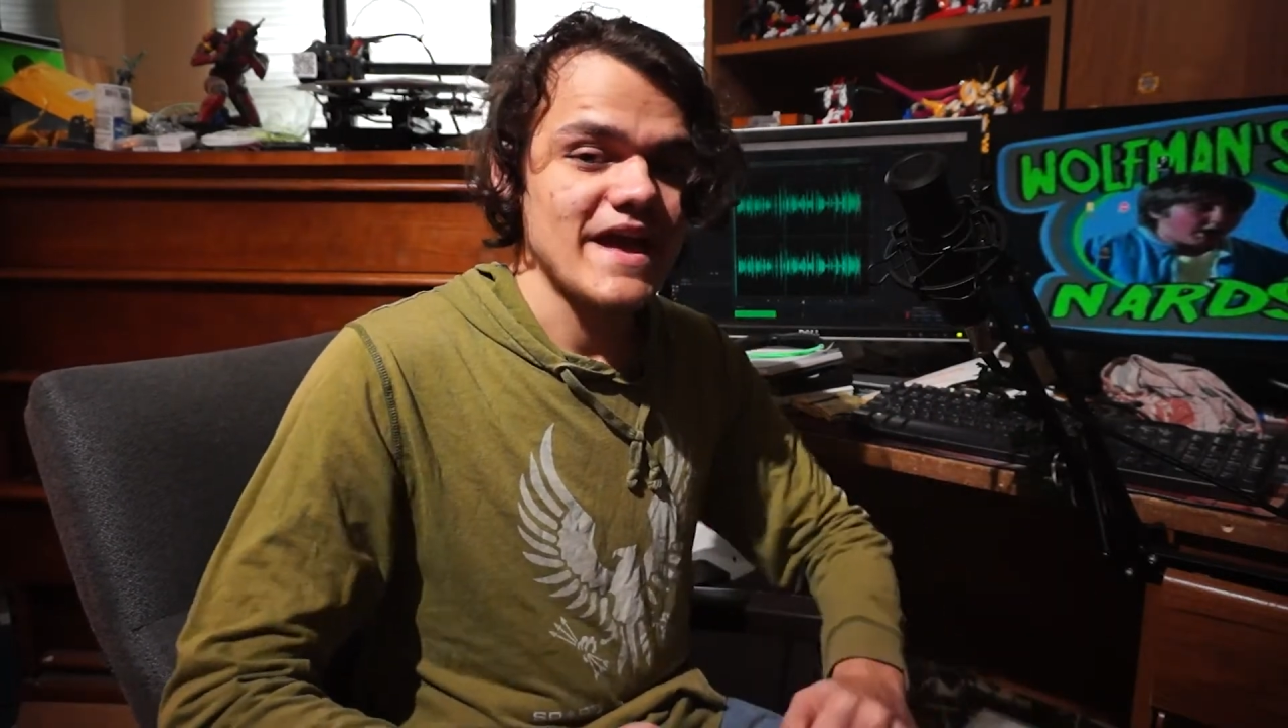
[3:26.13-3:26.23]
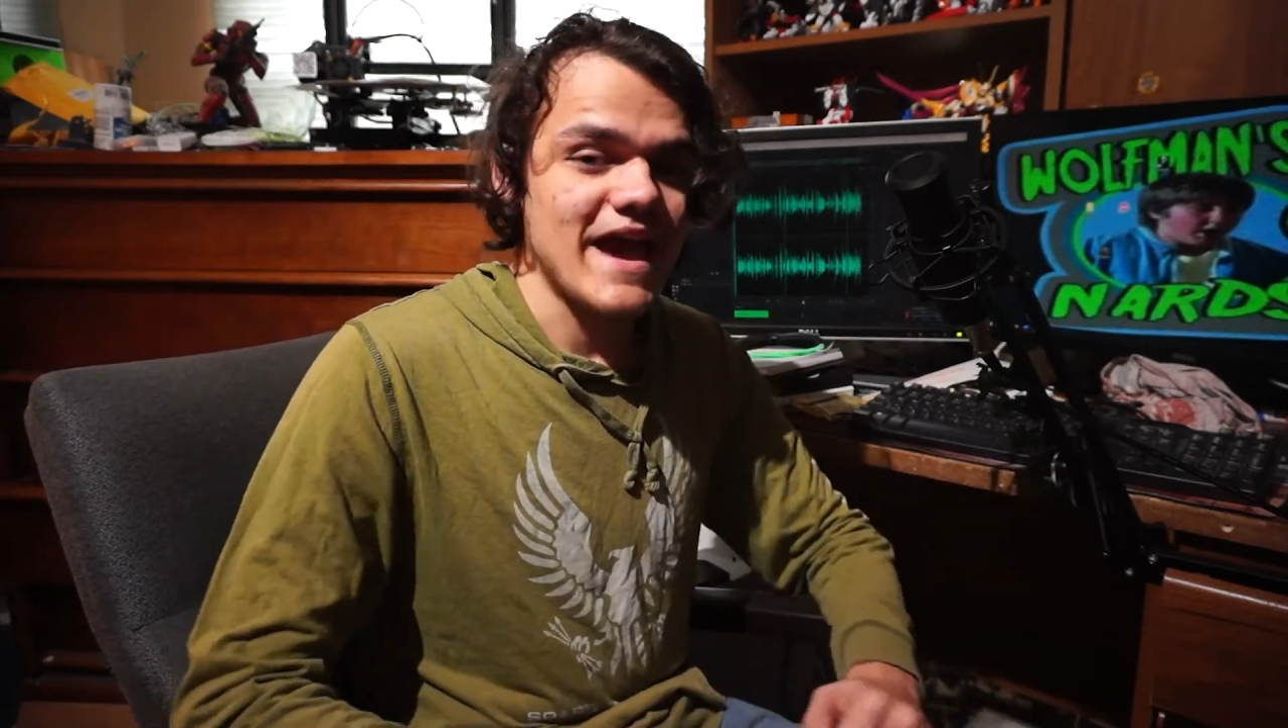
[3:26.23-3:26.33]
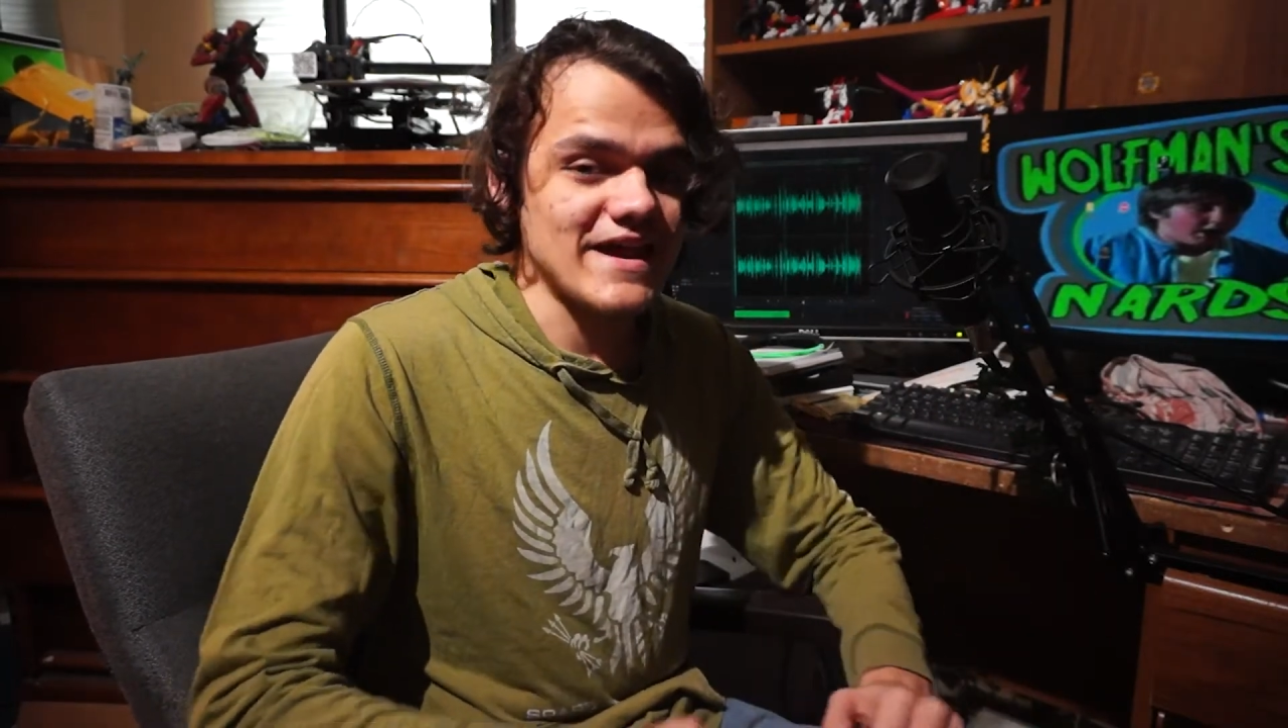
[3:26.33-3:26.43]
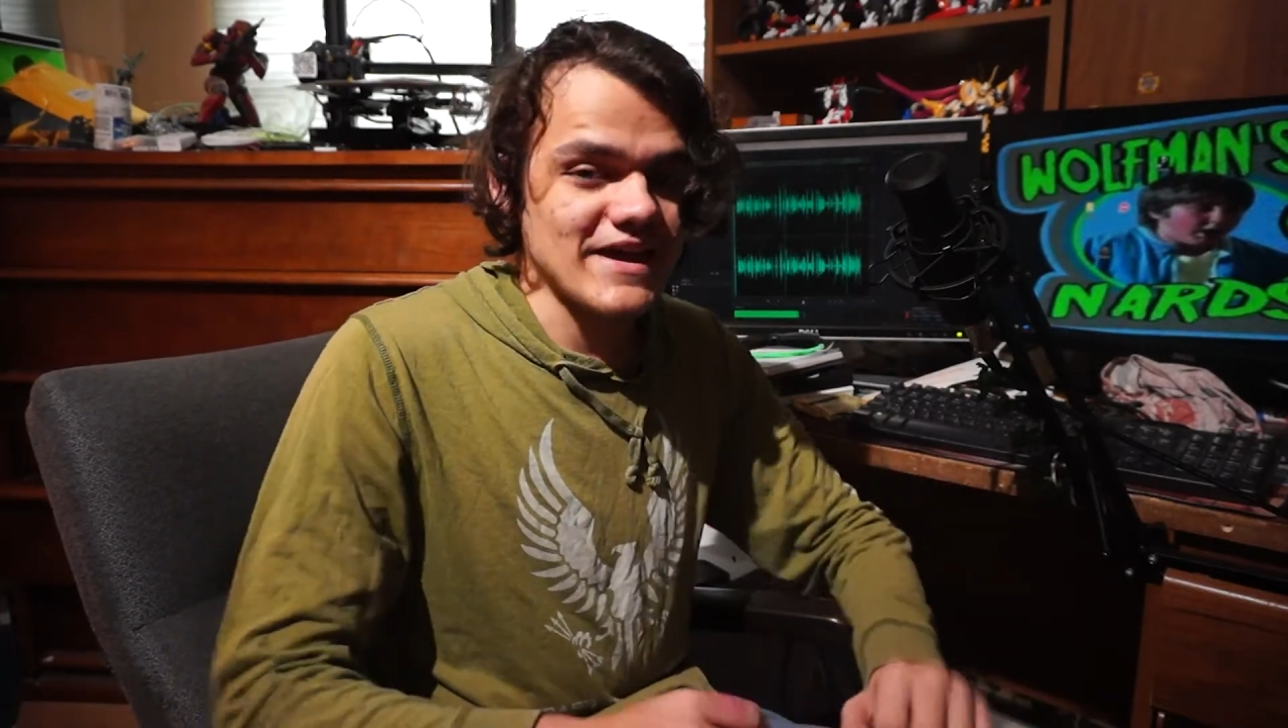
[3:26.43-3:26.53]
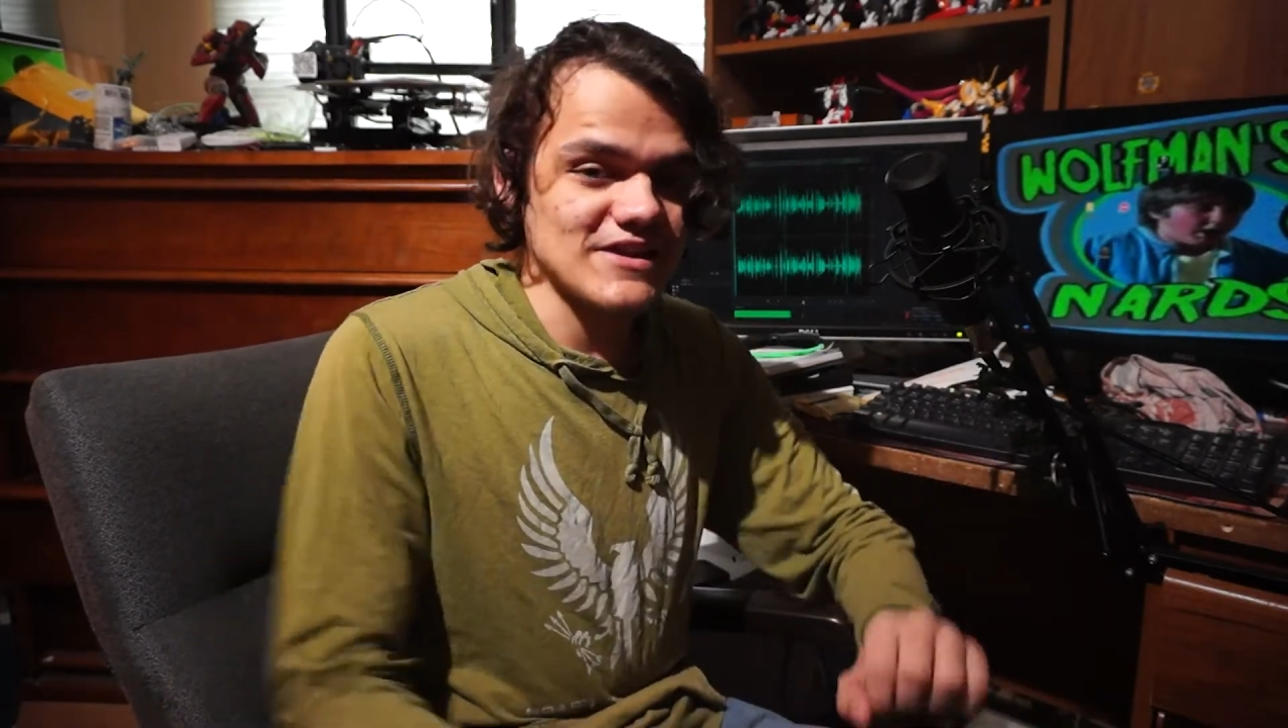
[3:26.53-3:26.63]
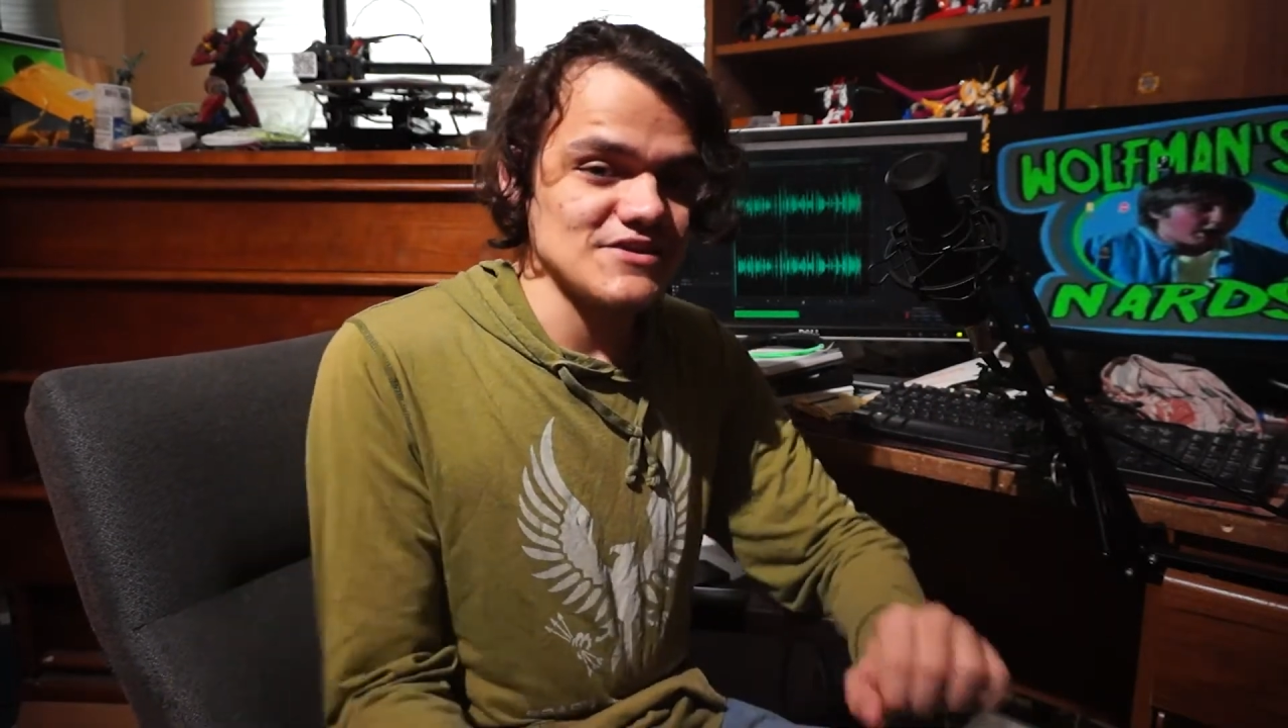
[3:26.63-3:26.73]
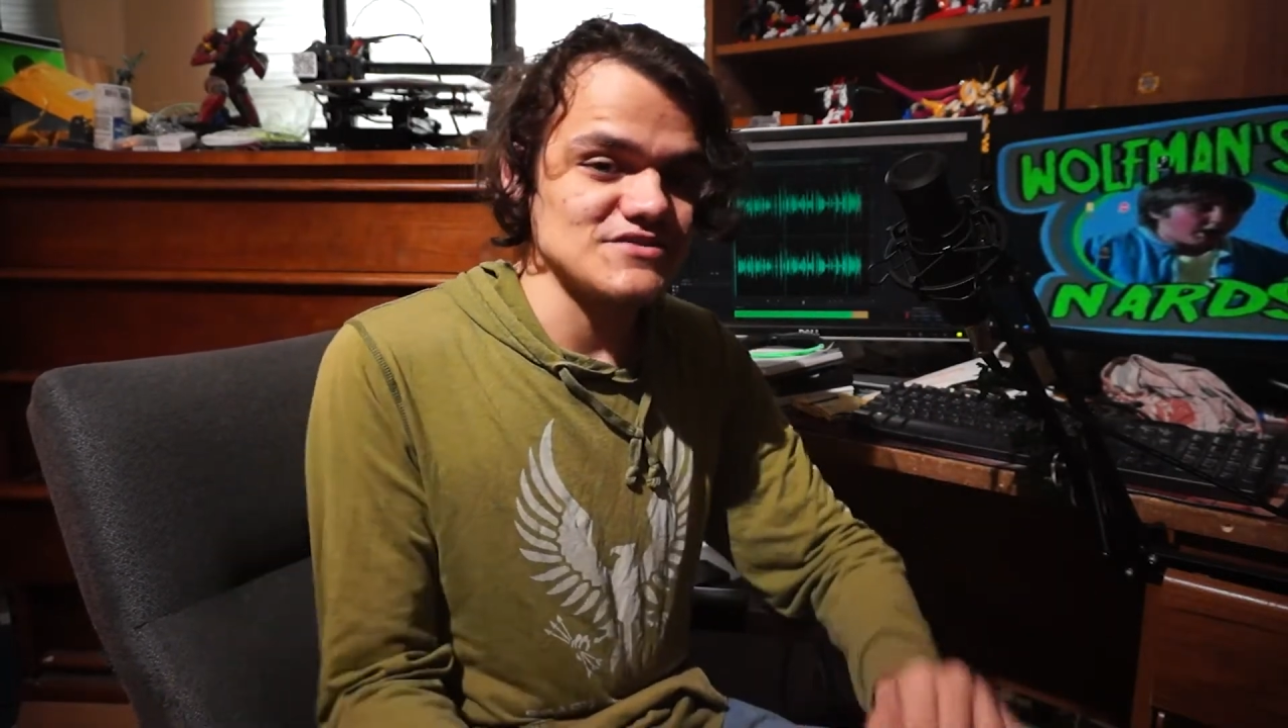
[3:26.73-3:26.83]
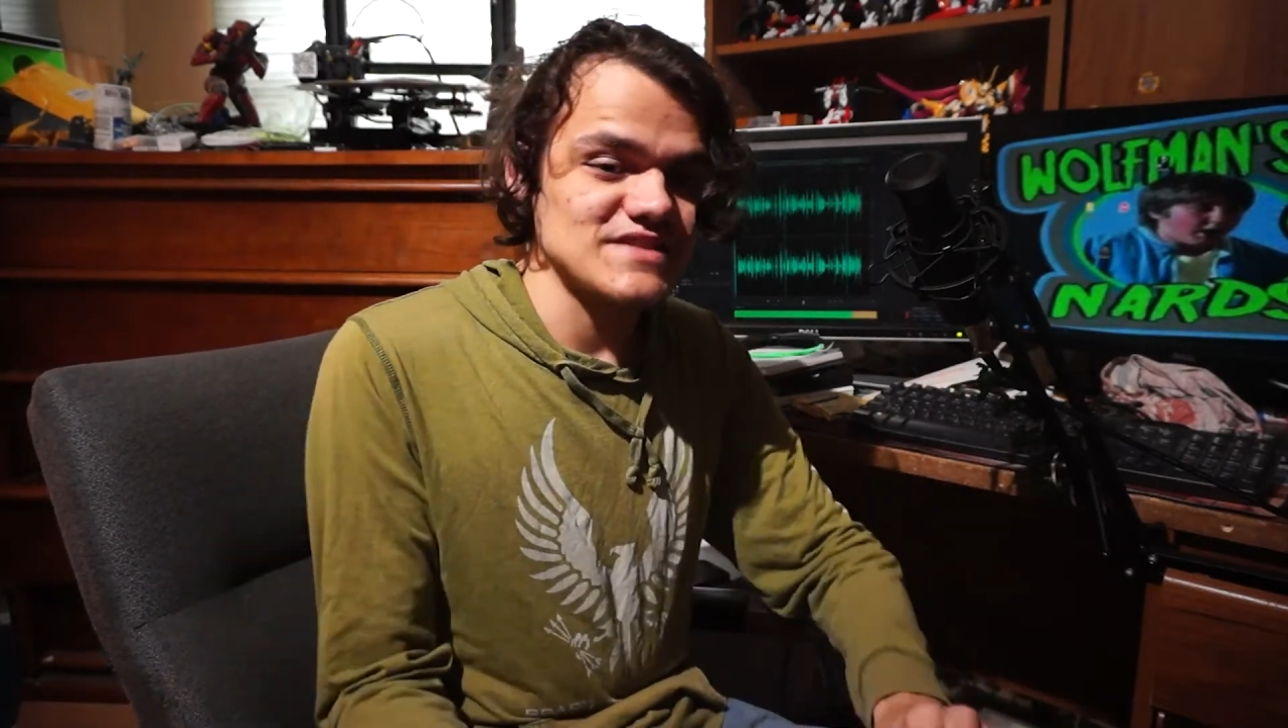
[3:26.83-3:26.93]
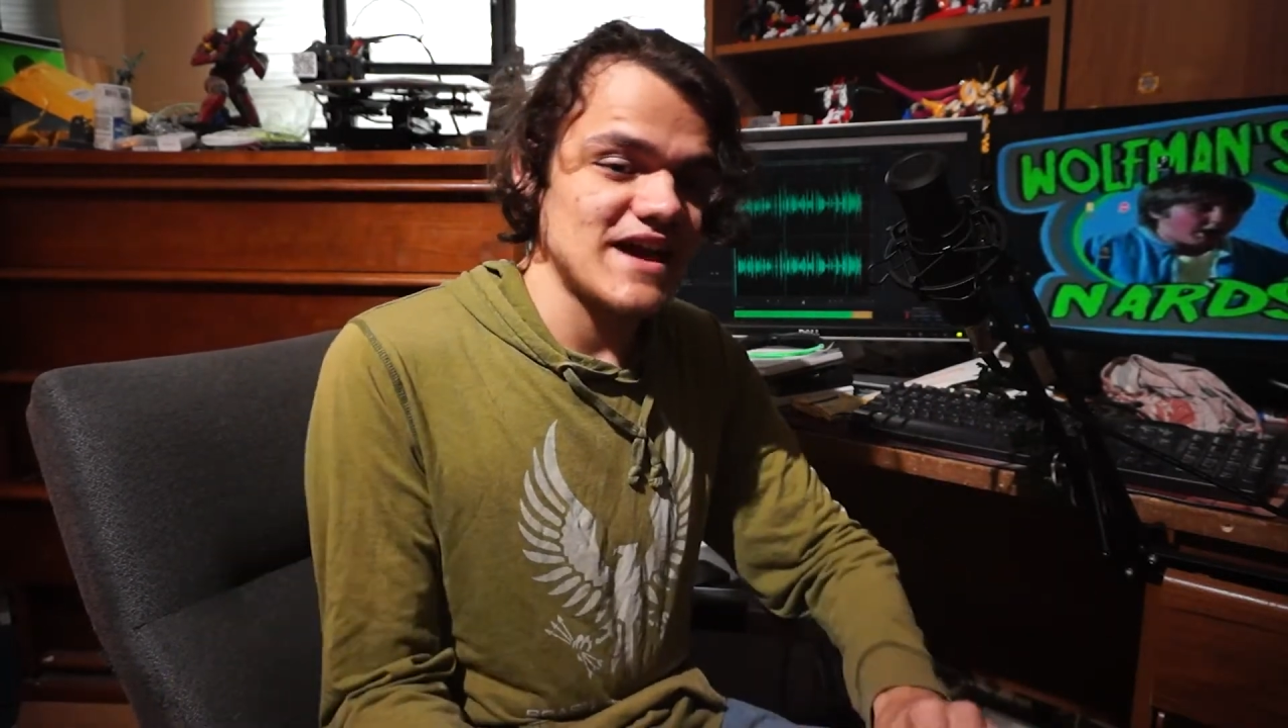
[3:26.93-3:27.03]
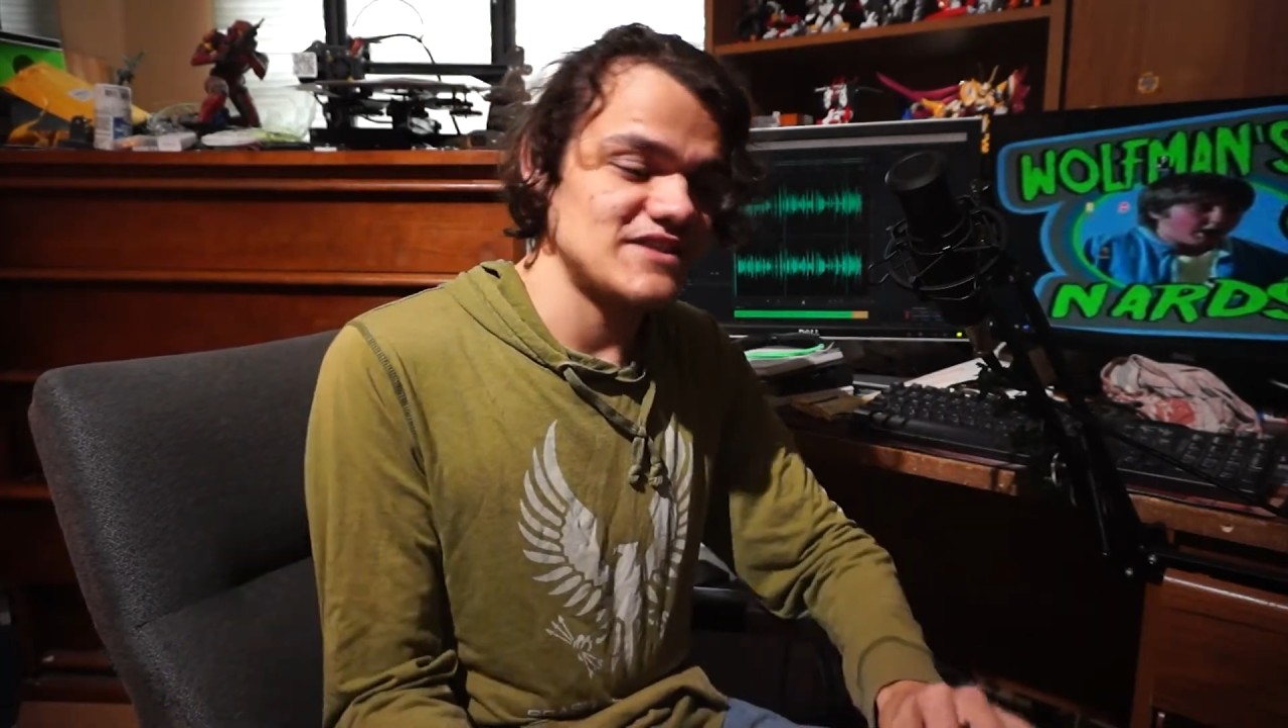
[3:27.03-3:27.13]
and I could
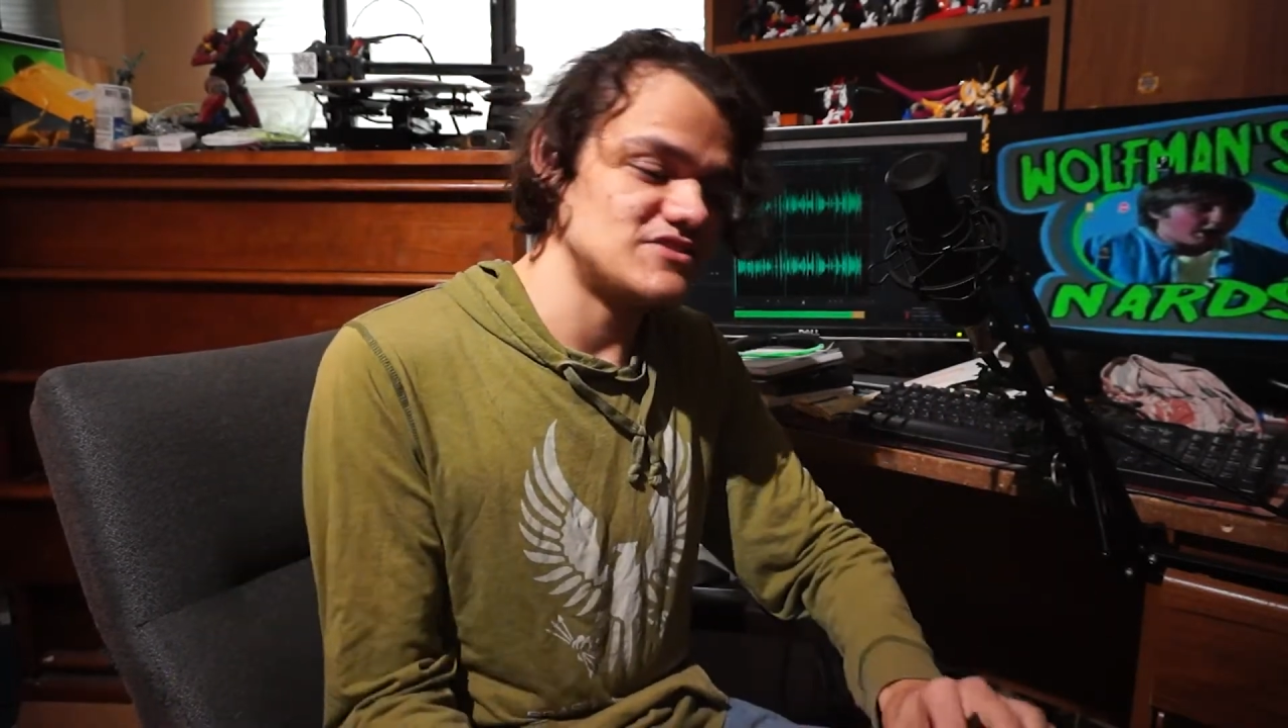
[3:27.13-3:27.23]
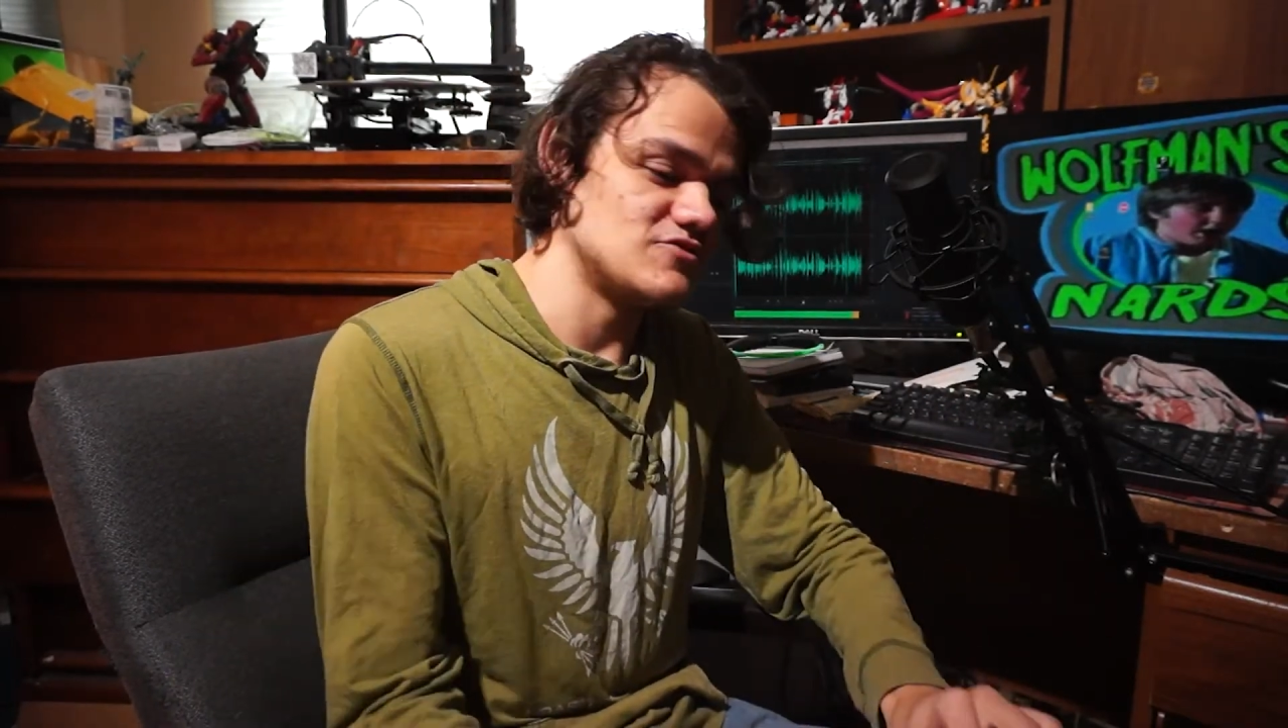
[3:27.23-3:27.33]
use that